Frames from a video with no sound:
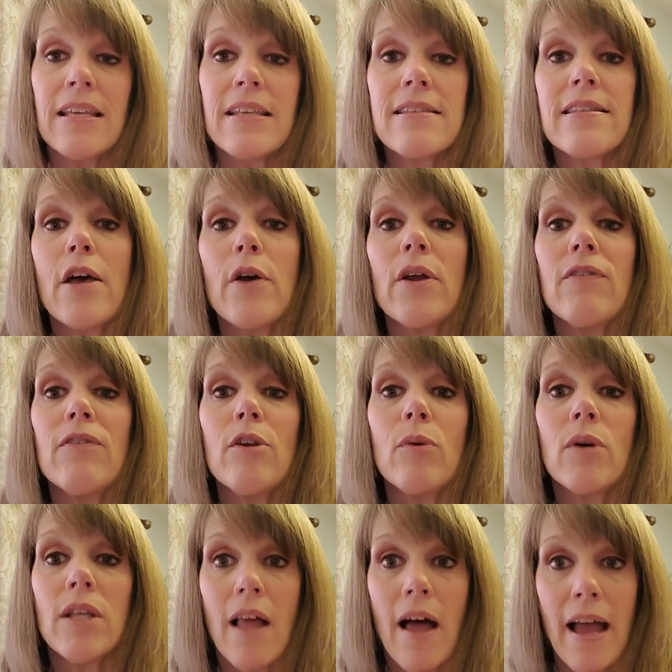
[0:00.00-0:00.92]
So if you
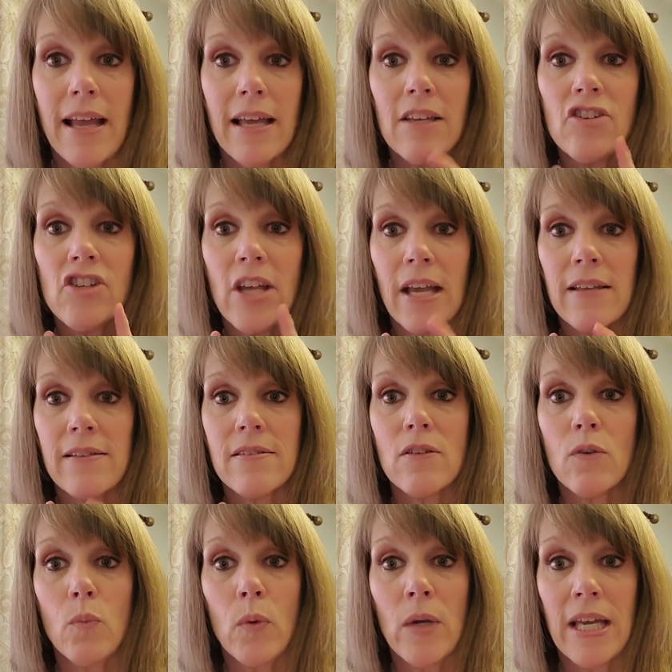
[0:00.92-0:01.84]
would like a chance
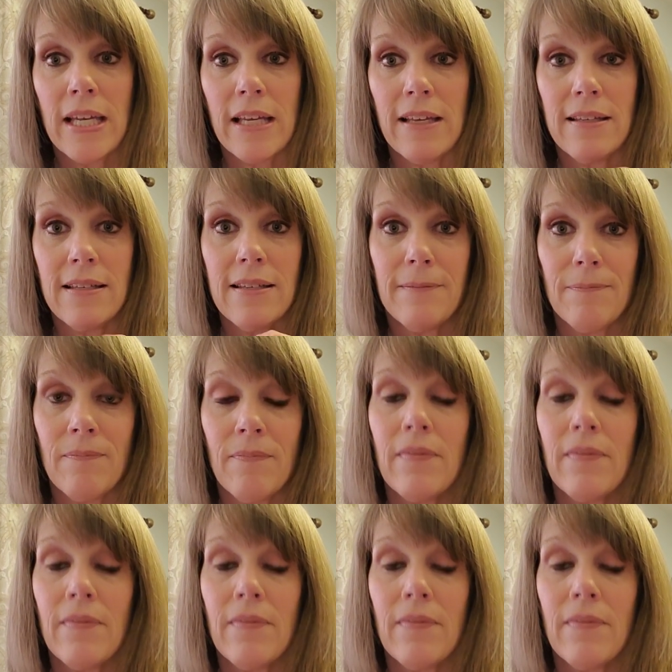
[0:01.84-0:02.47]
to win it,